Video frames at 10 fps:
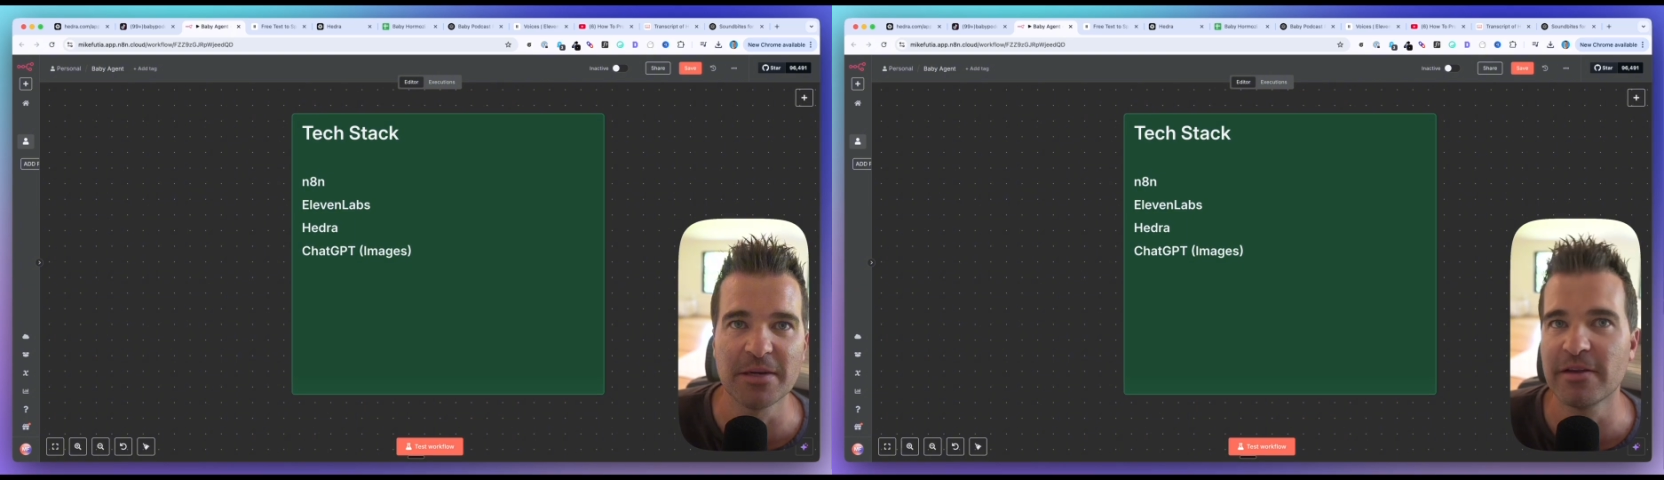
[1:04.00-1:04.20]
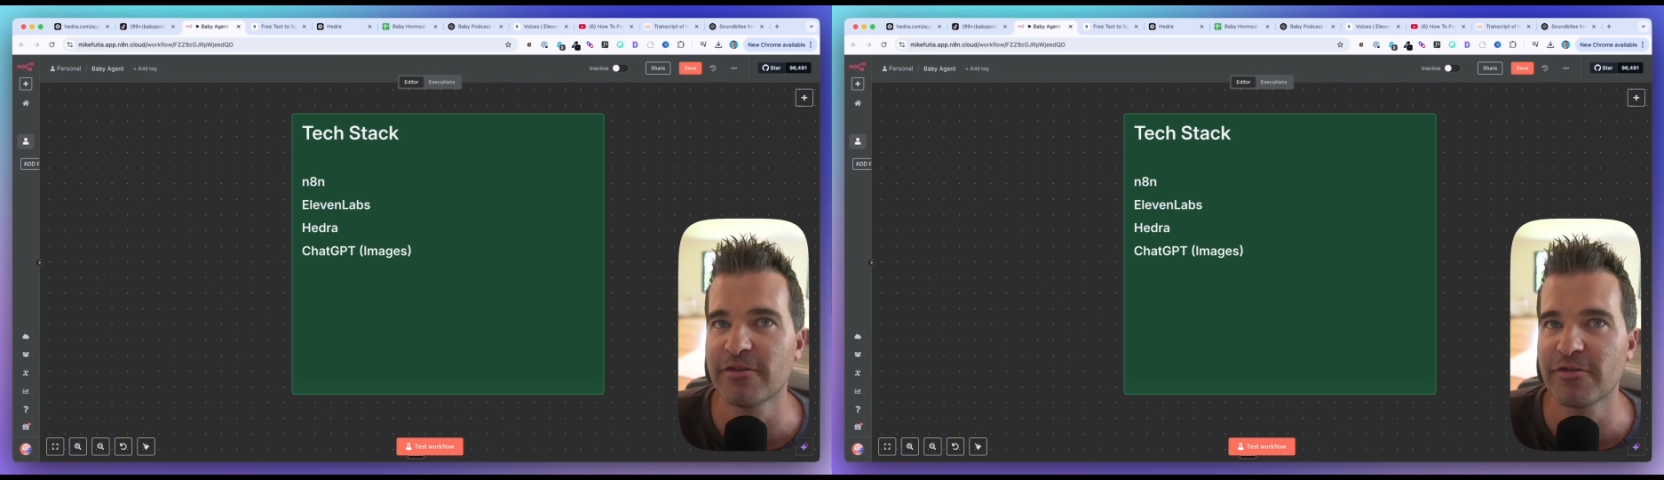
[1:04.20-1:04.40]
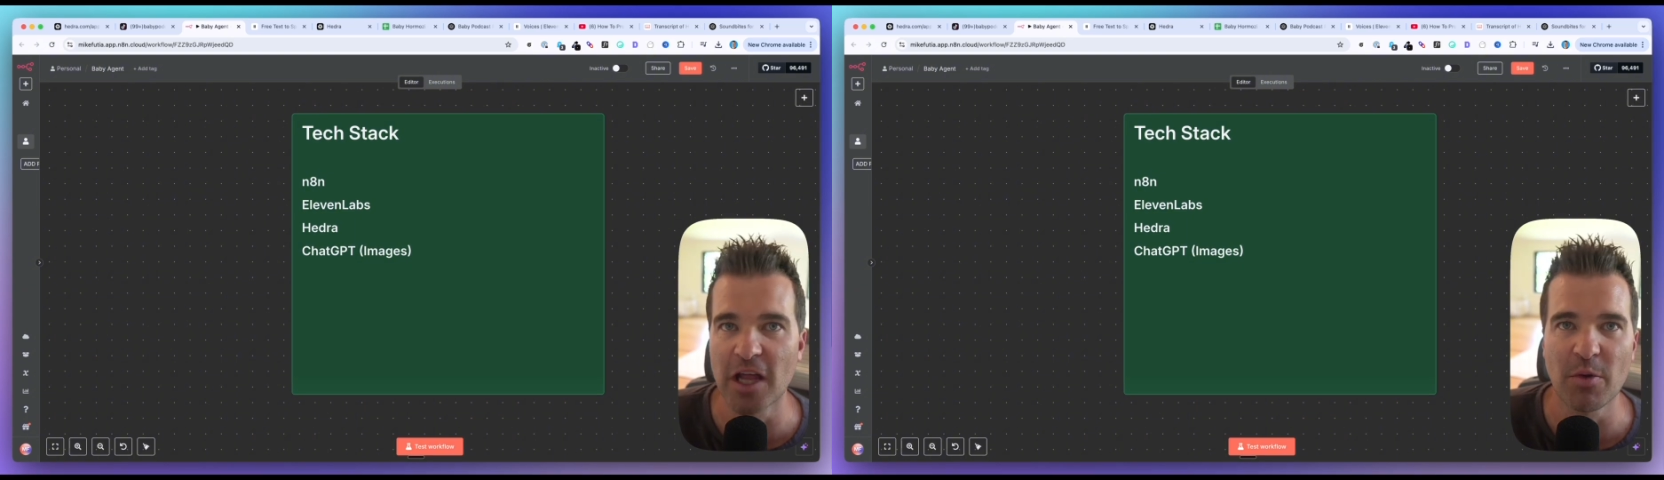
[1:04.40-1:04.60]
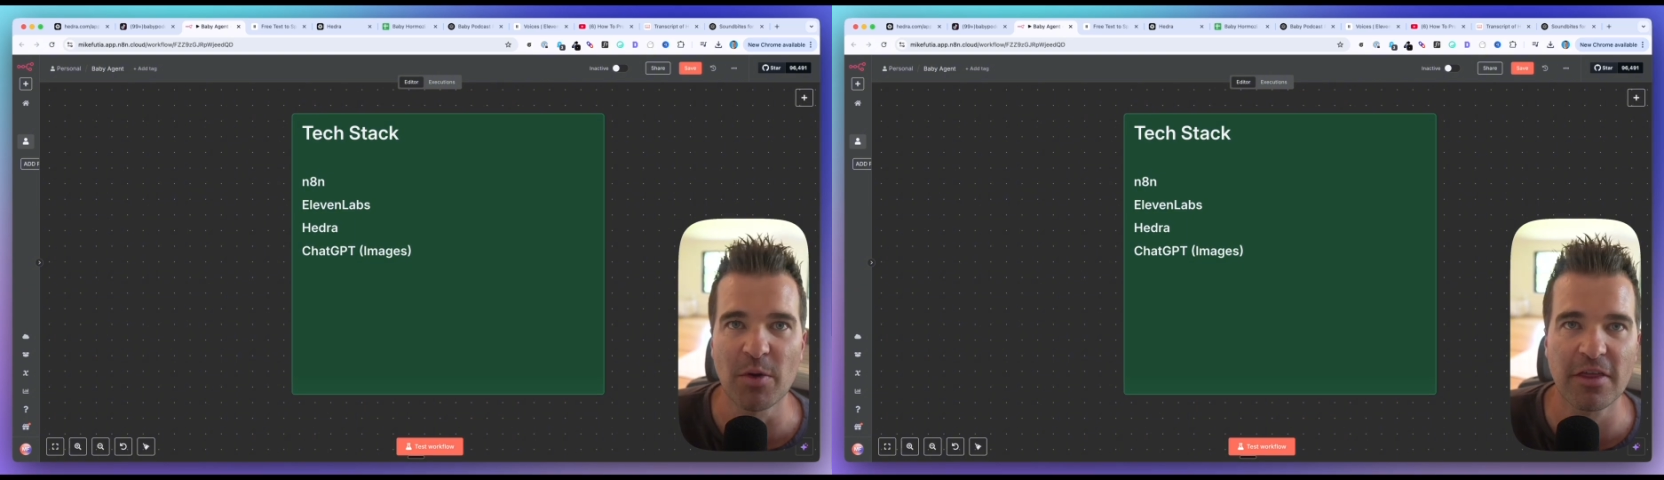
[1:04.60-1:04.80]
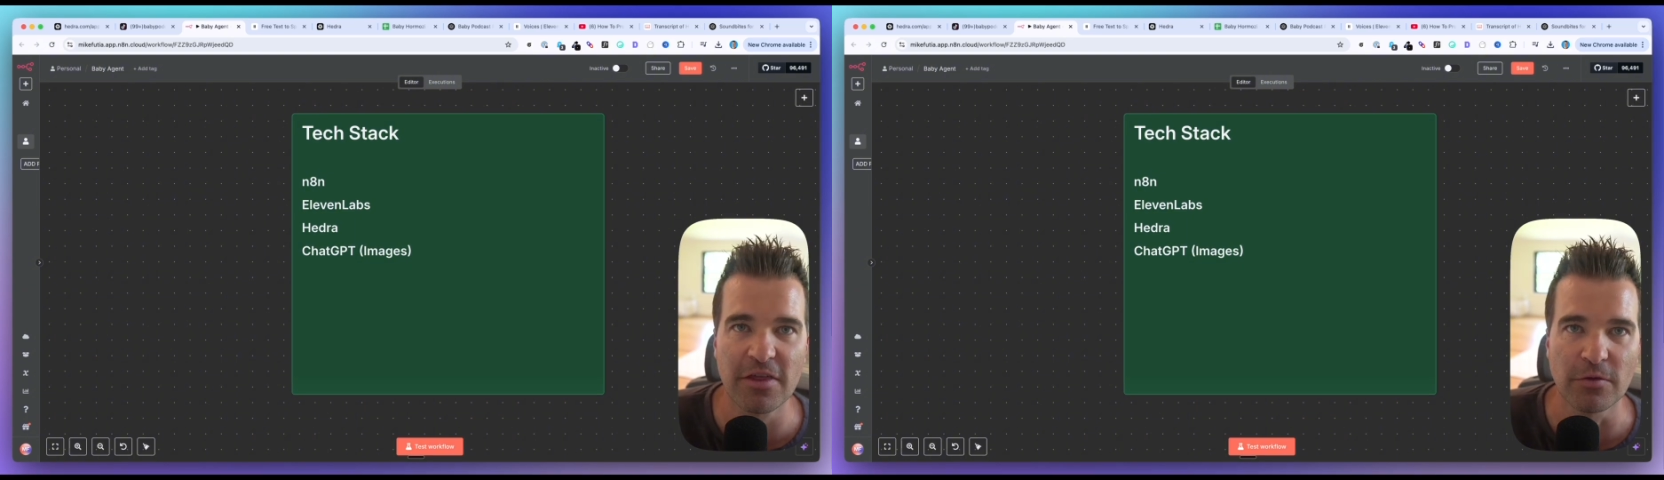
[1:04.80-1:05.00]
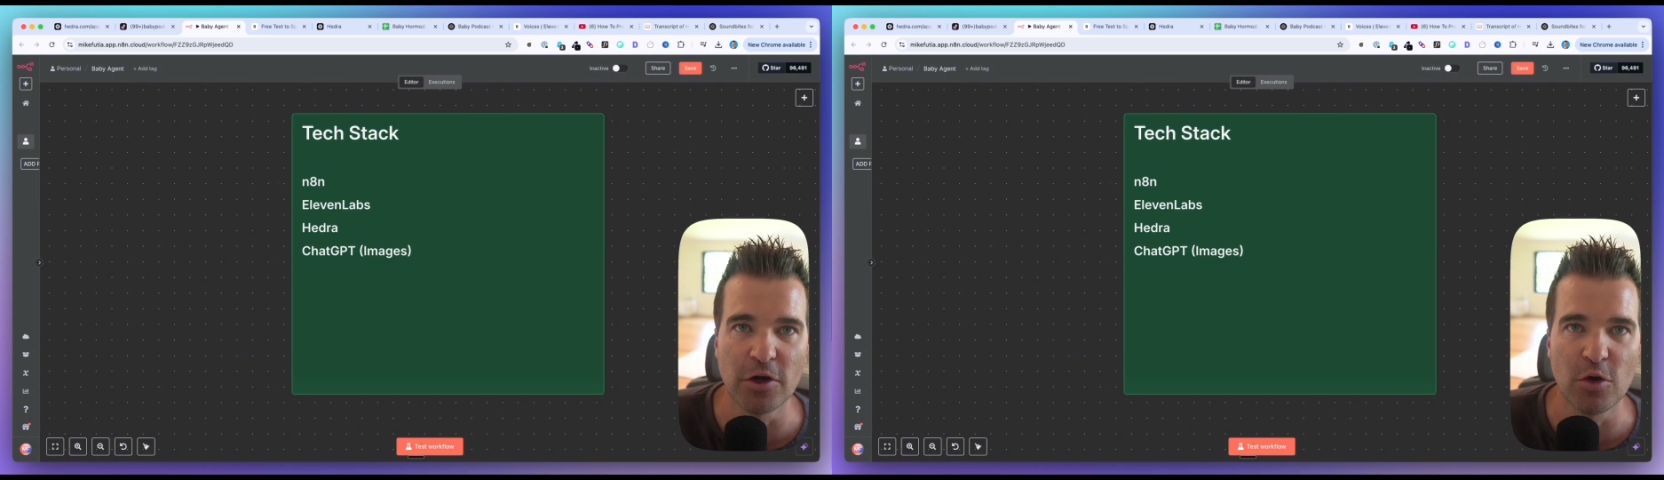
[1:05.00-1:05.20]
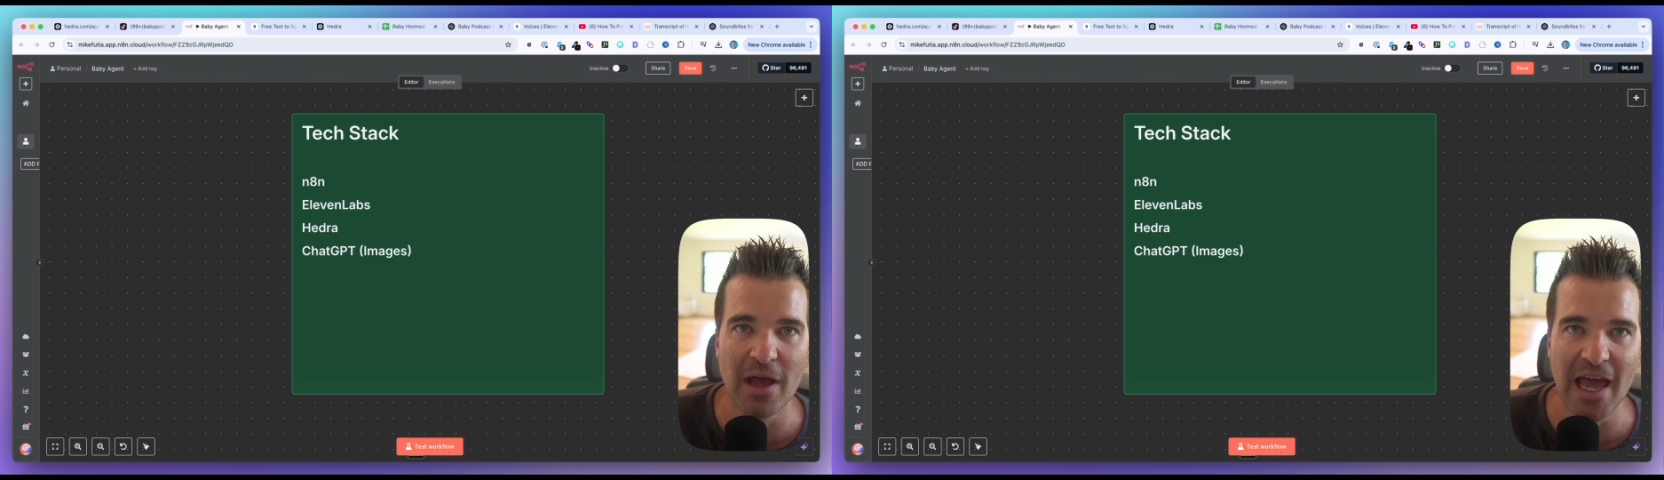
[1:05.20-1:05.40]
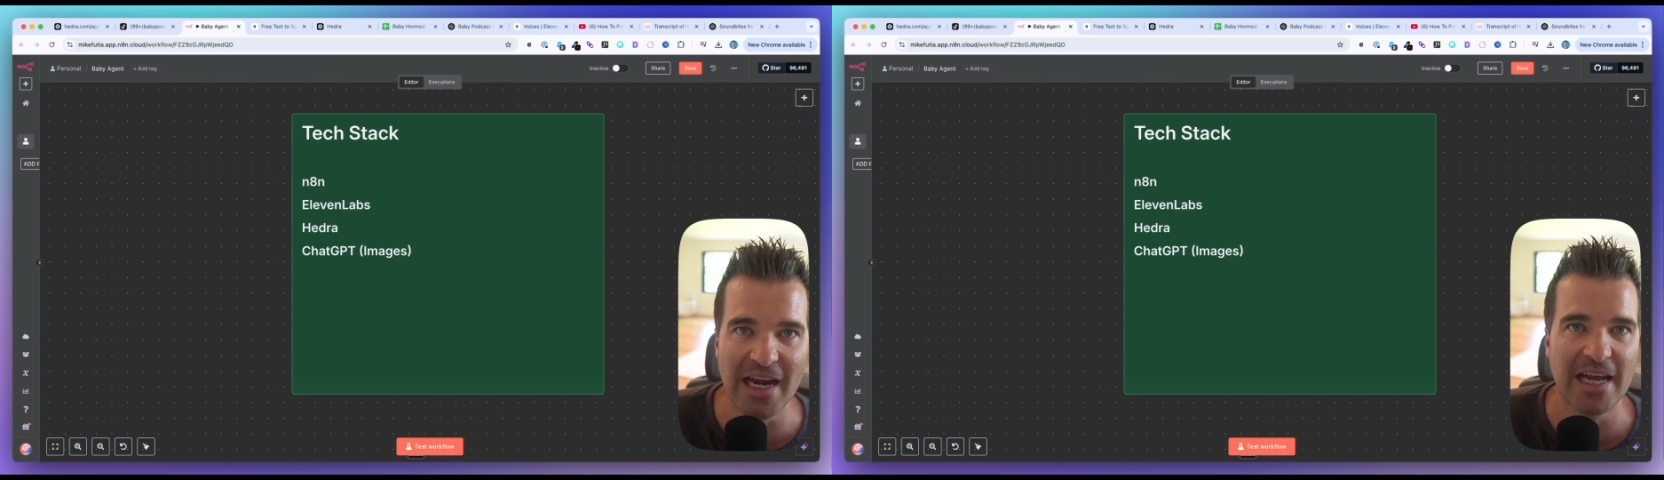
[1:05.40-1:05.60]
to be flowing through
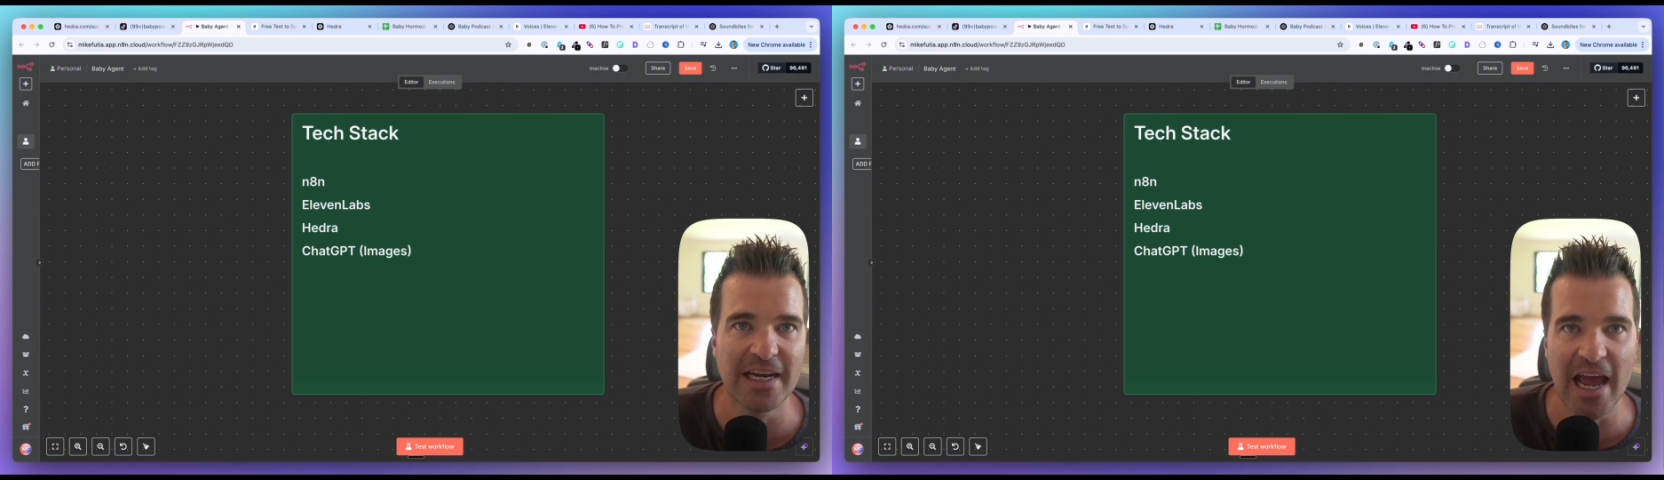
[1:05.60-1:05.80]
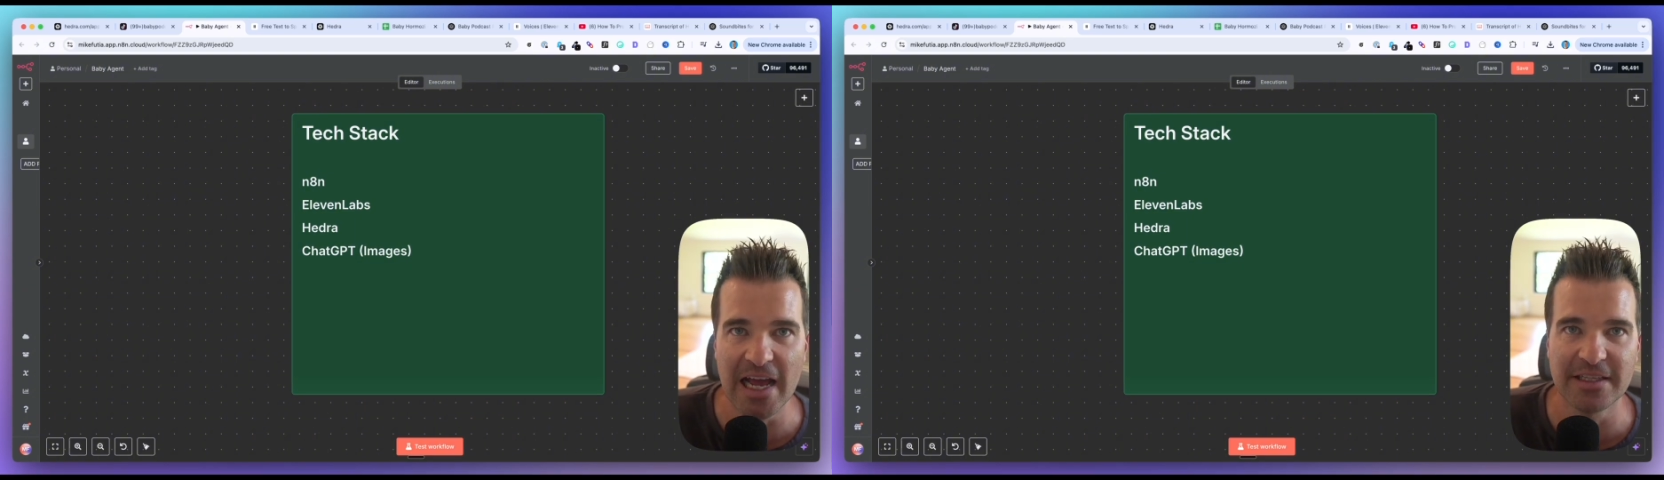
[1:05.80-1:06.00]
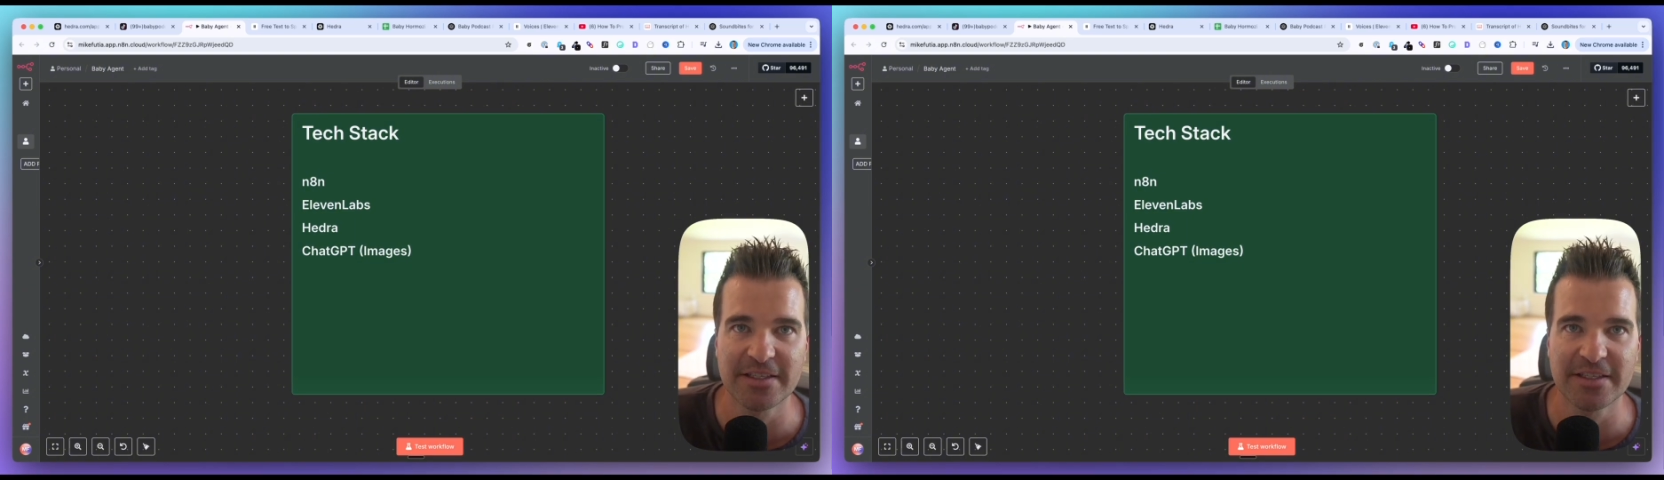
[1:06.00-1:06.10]
N8N.